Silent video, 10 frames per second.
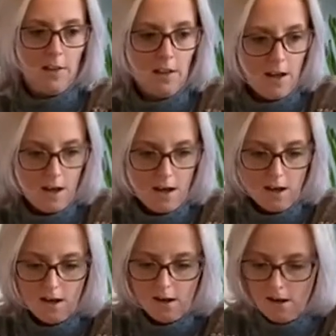
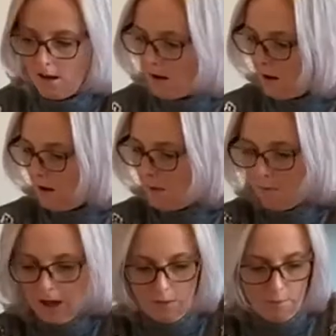that.
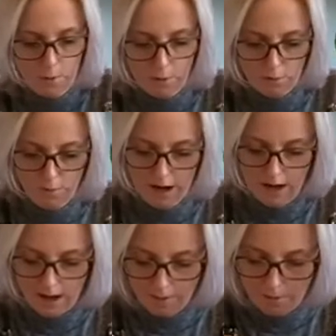Bit of bubble
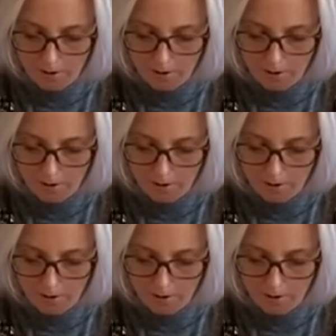wrap.